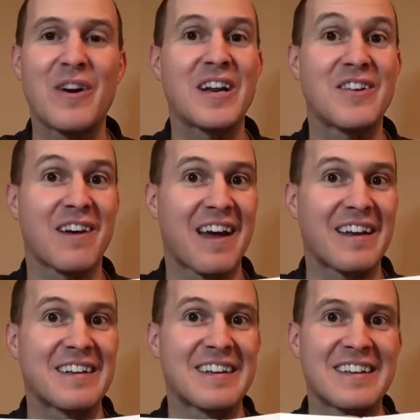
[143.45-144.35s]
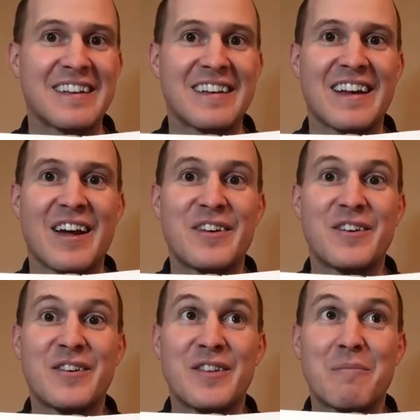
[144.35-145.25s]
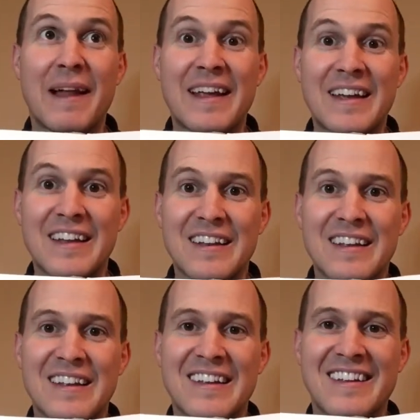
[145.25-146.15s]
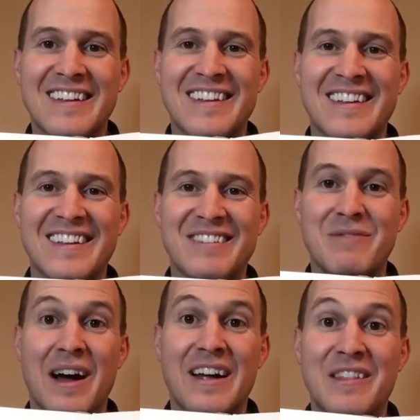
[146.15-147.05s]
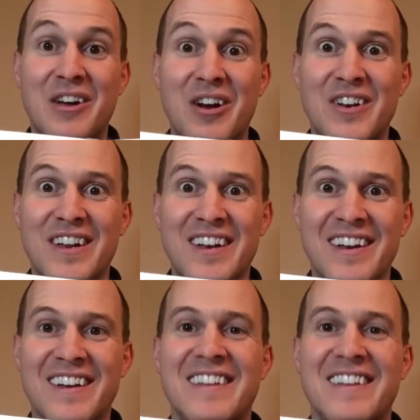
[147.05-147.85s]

or can you hide? under the blanket, behind the curtain.